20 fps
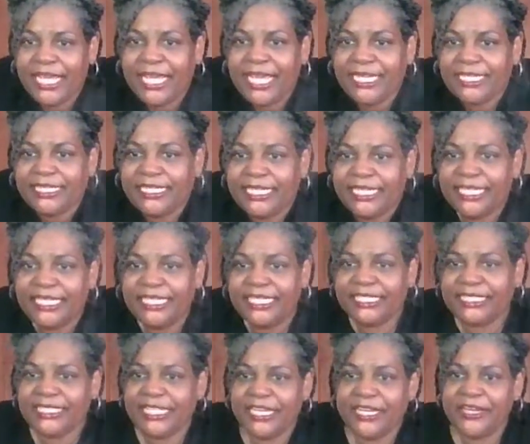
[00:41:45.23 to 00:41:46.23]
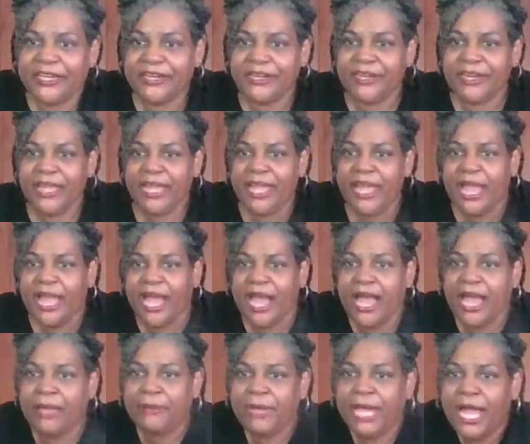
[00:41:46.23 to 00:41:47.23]
And Nikki is here.
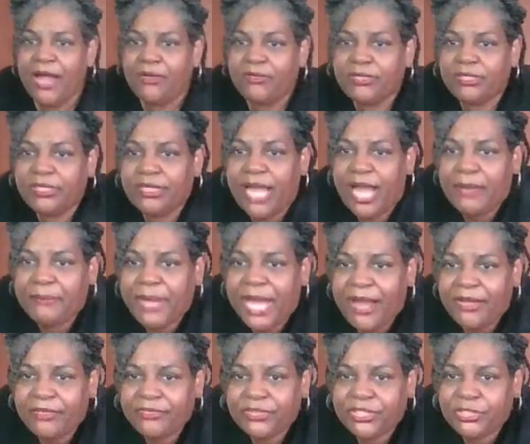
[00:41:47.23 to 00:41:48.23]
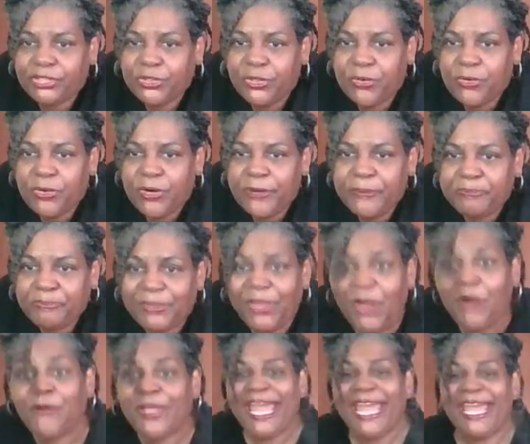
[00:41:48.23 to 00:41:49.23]
I'm out. I'm out the door.
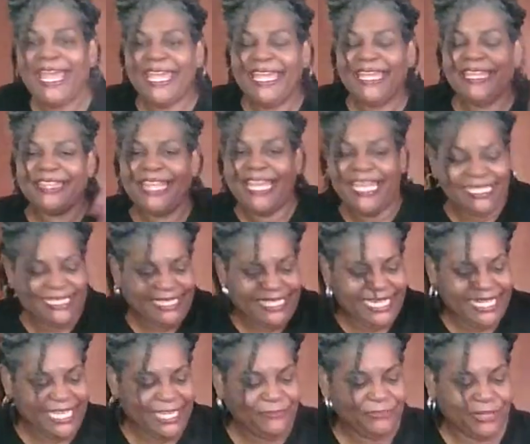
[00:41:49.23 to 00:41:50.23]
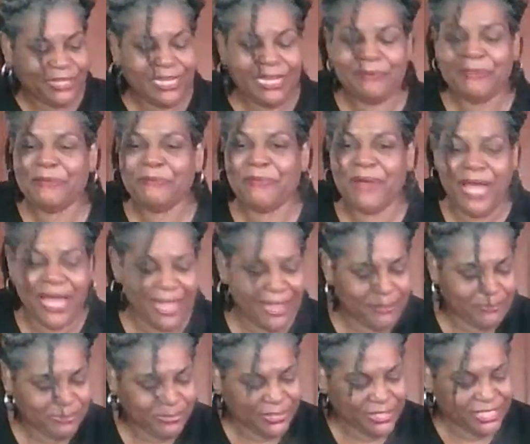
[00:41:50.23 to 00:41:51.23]
Okay. Thanks, Nikki, for coming by.
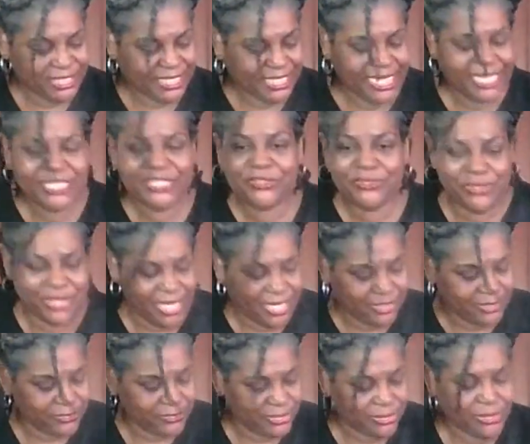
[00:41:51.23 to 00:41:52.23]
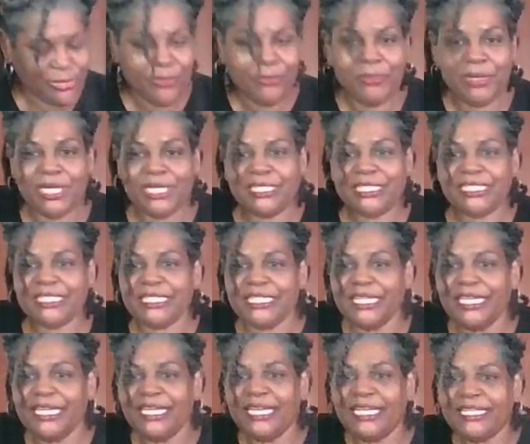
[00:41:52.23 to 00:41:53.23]
I appreciate you. Thank you so much.
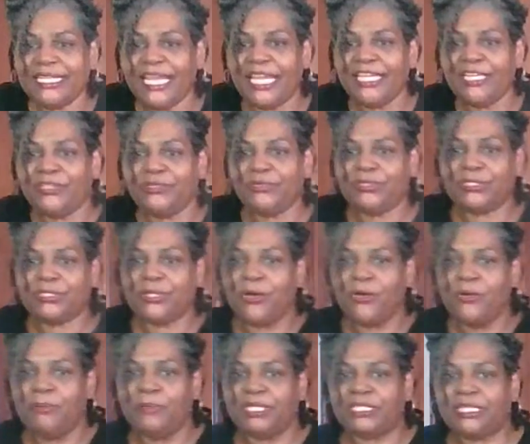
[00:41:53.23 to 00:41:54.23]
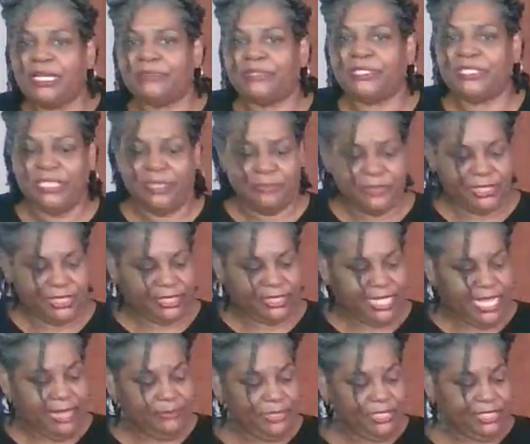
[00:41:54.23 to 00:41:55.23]
Thank you so much. I'm stepping
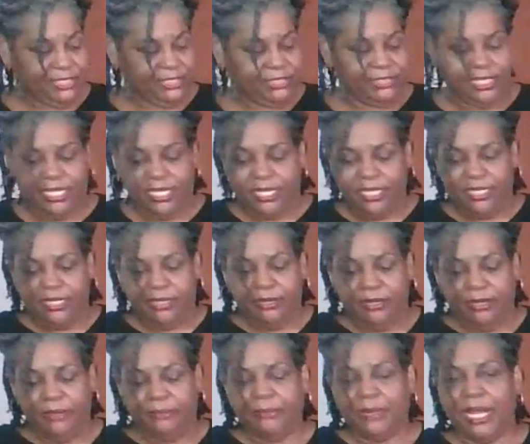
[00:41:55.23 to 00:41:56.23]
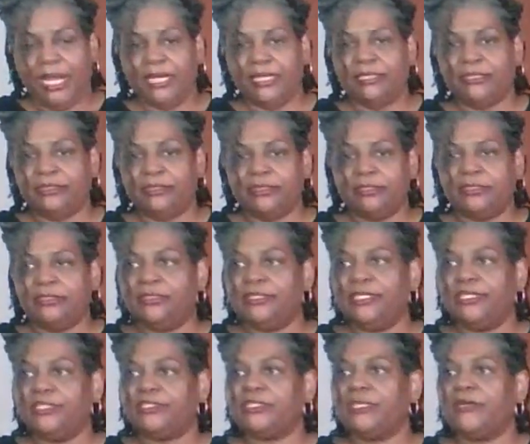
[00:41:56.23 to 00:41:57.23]
aside because my
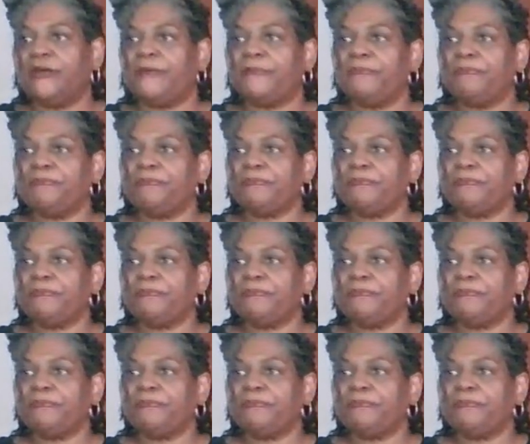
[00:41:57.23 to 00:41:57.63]
there's a